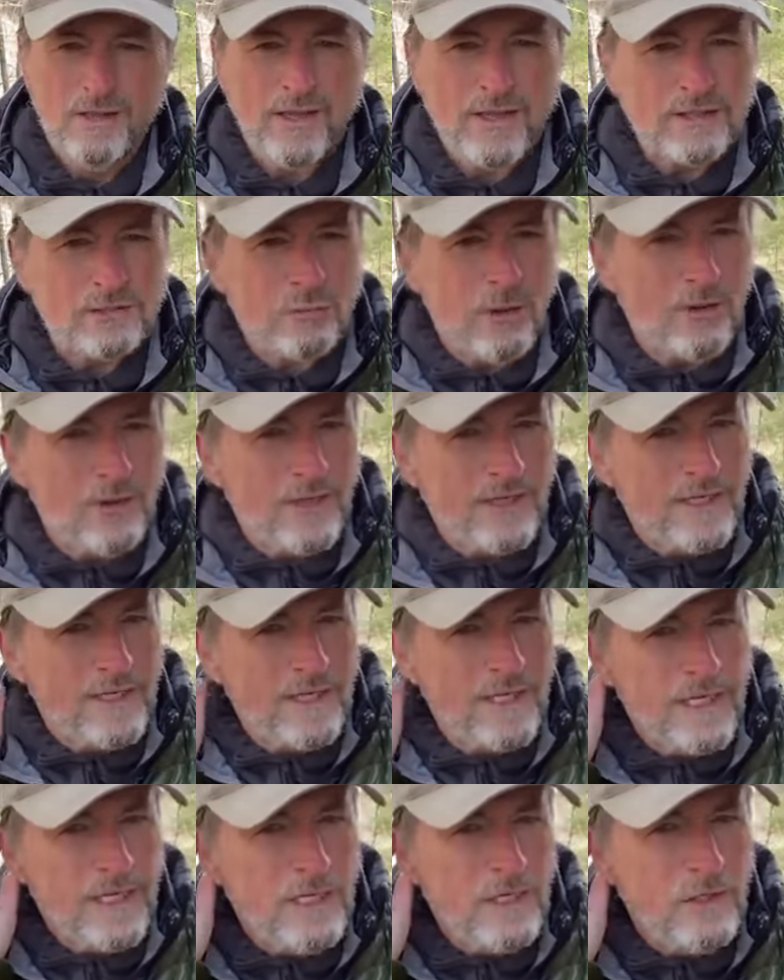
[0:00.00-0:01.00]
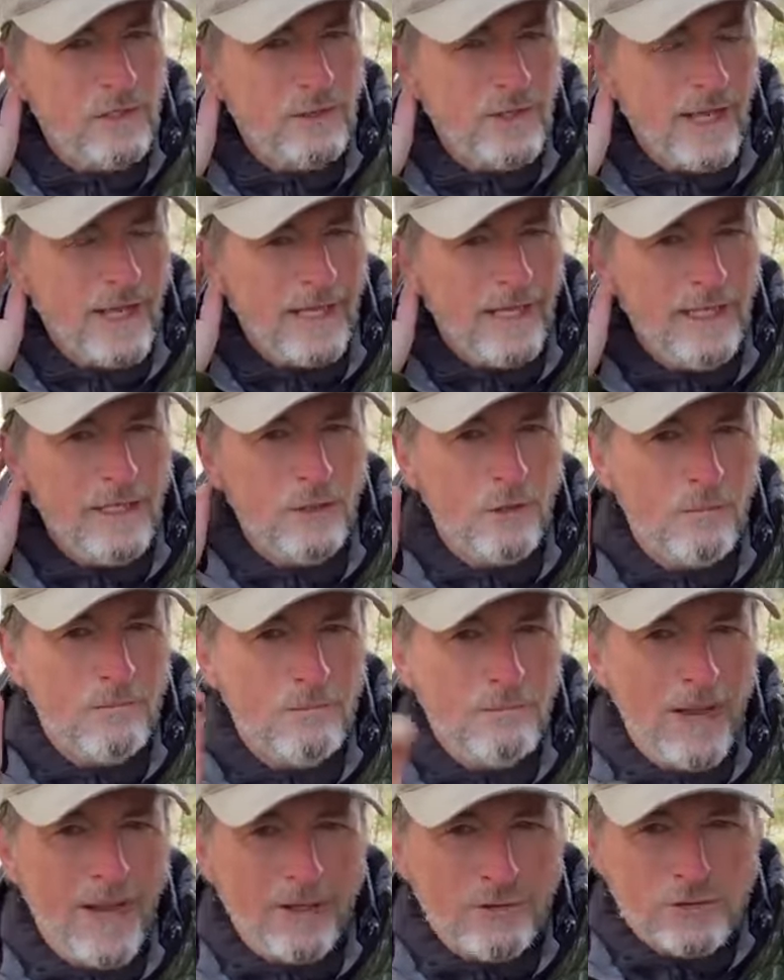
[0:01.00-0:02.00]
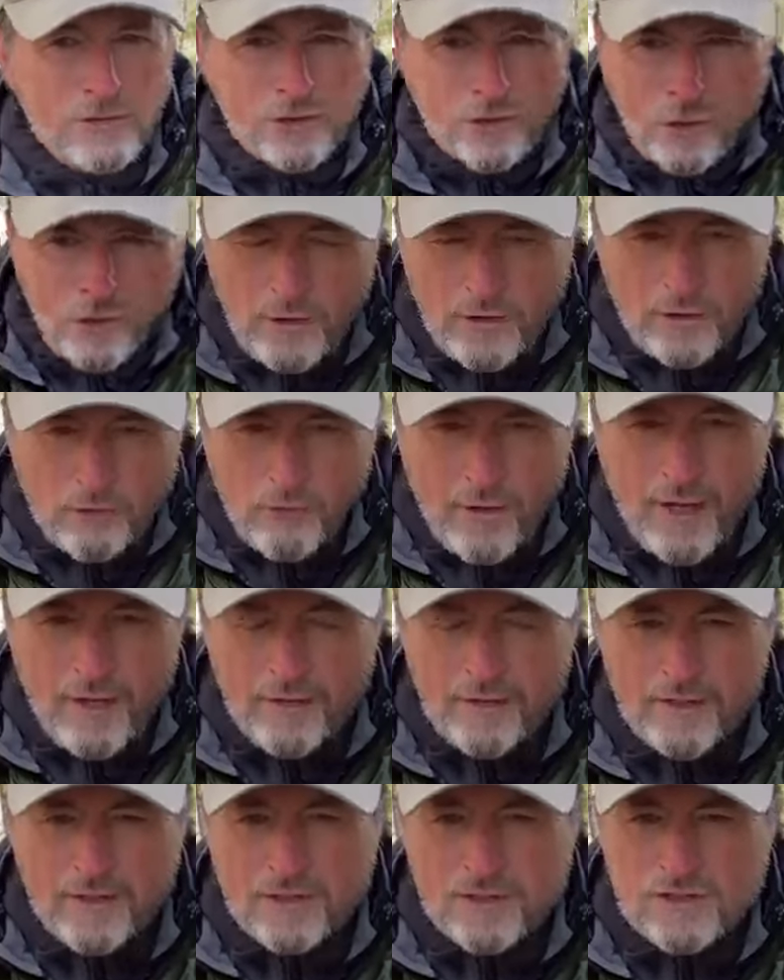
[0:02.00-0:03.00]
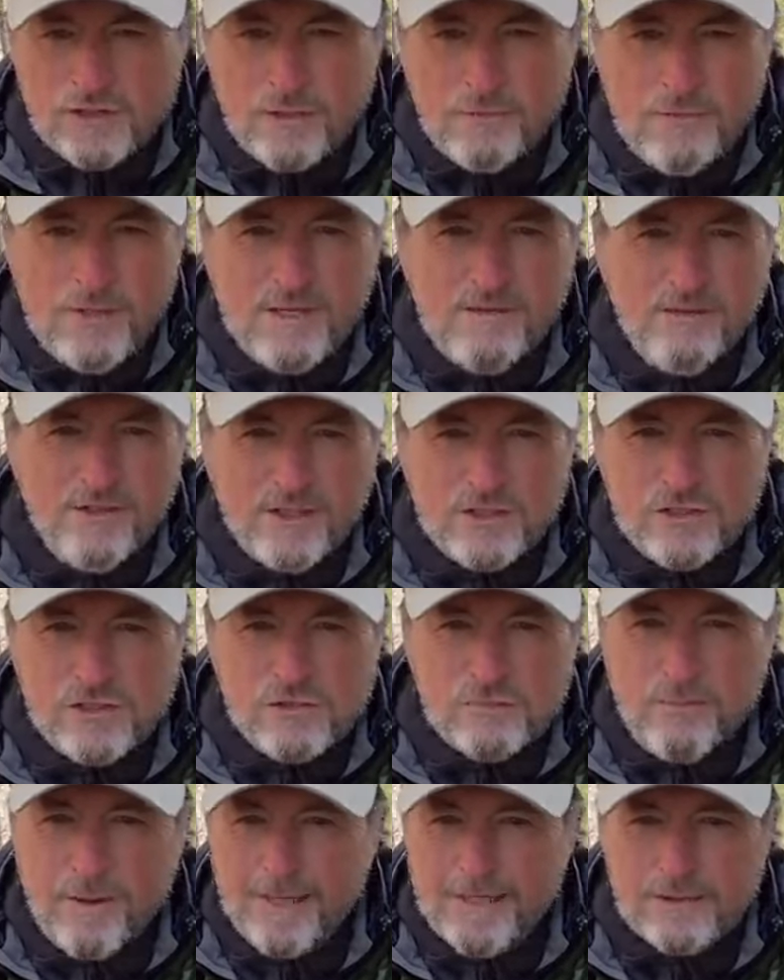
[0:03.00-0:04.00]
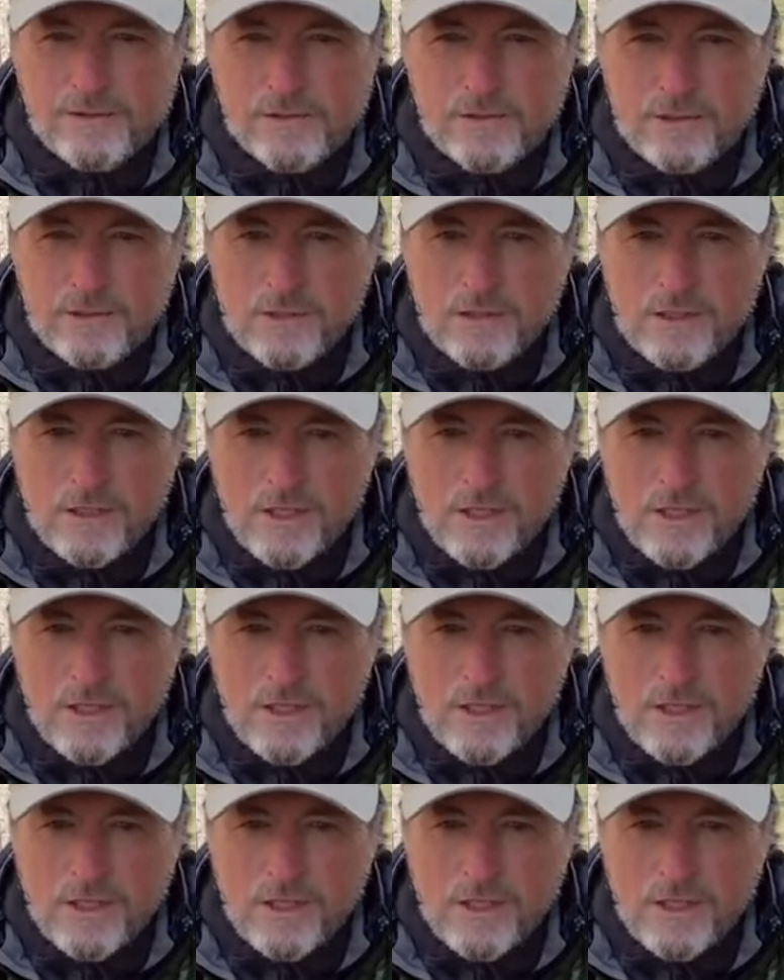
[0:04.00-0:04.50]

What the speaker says: That's why they can hear that little mouse scurrying around in the subnivean space,